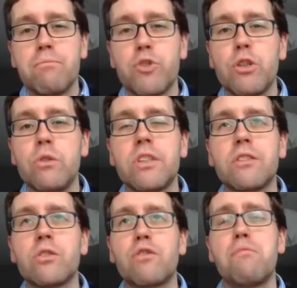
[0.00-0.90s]
using
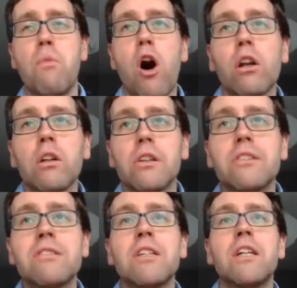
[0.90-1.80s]
sort of
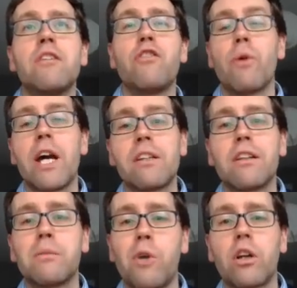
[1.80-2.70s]
models,
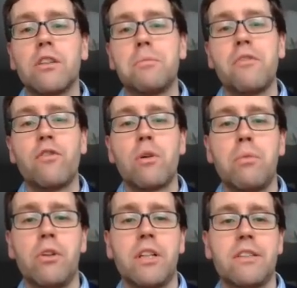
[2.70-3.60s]
theoretical models, before
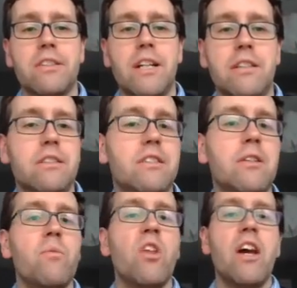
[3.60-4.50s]
political scientists did.
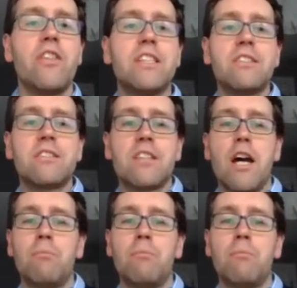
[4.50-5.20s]
And this is,